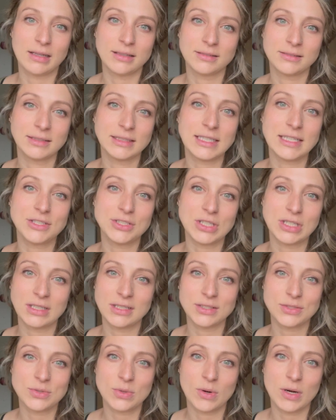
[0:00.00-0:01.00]
leaching
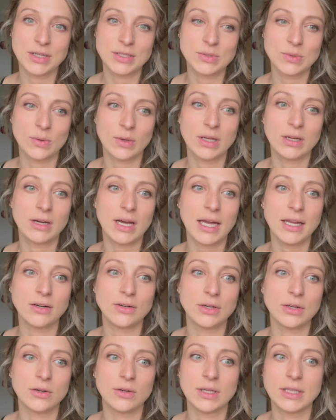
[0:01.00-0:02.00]
into our soil? I don't
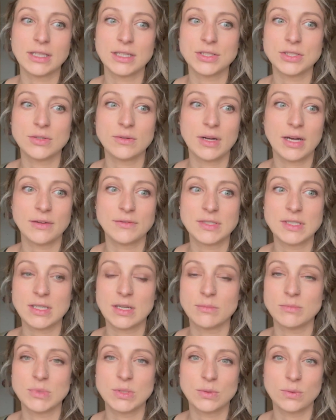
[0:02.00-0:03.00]
know, unless you have
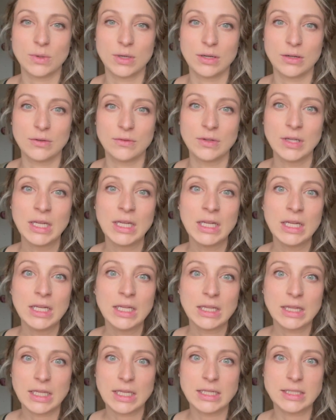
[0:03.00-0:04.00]
some sort of
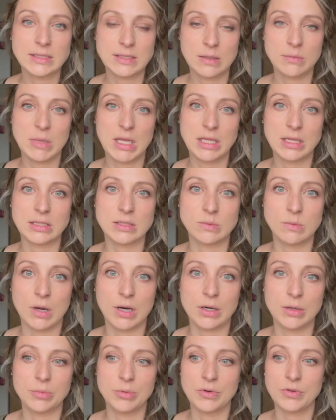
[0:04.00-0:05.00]
thing to make this
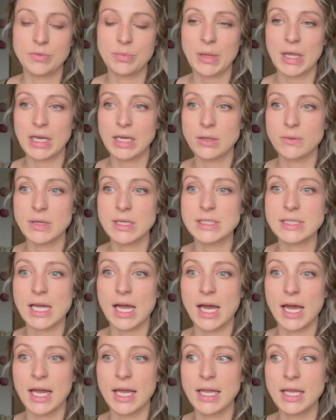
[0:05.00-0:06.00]
waterproof. But anyways,
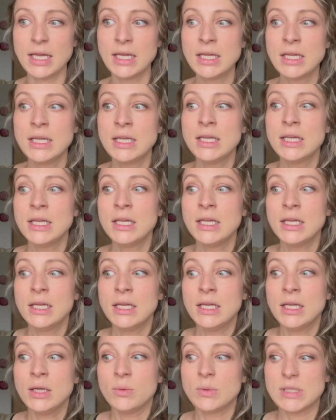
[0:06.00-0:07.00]
I
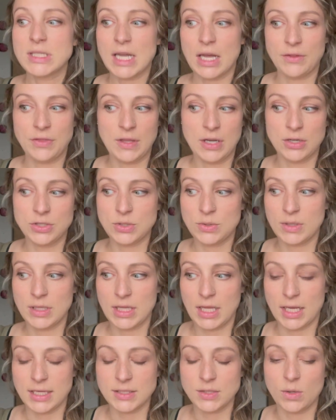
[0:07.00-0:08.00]
was out there doing
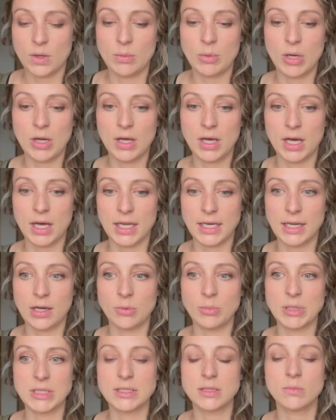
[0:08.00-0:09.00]
that, so I'm all hot now.
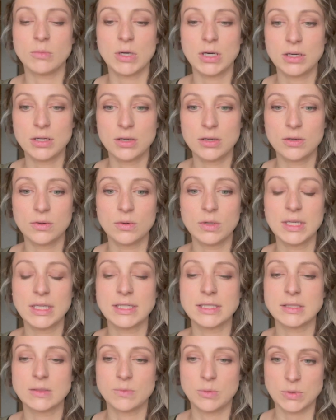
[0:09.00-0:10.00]
But tomorrow
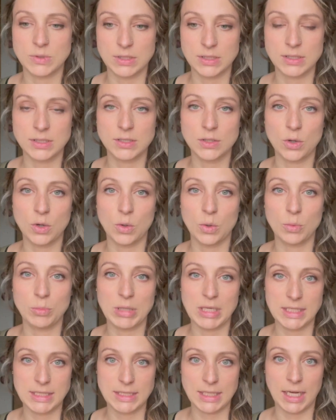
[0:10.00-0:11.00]
it's supposed to snow
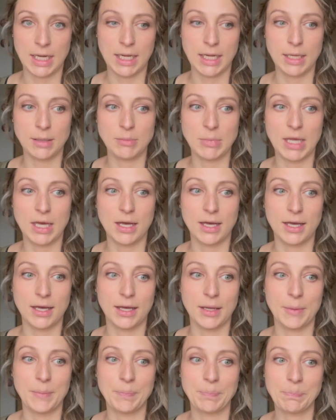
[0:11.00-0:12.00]
big
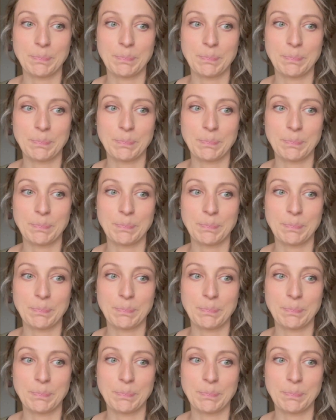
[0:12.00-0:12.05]
time.